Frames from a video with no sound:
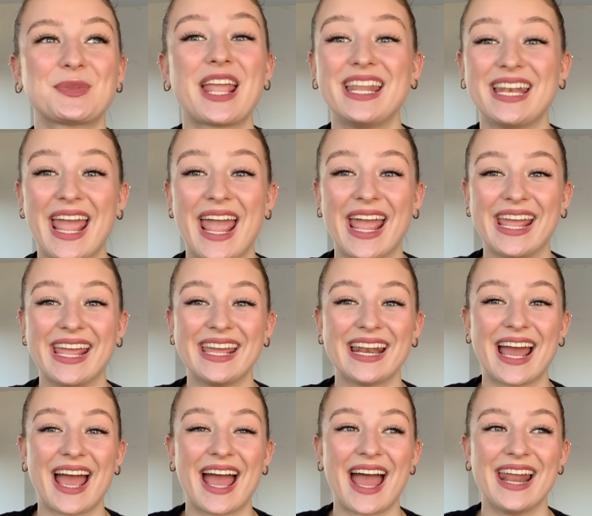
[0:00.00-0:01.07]
an
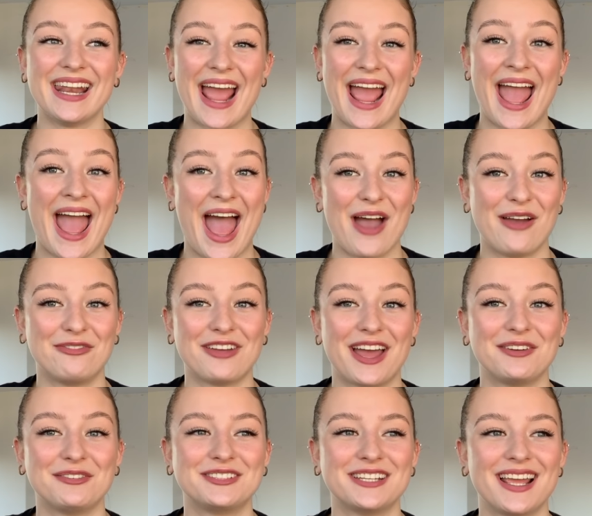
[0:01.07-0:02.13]
8.5
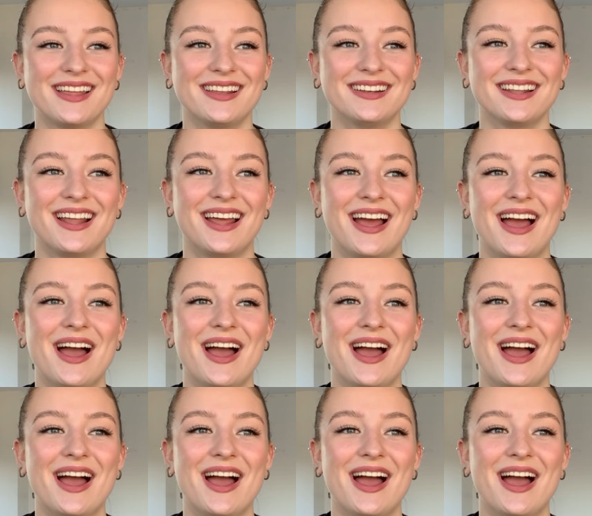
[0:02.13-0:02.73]
out of 10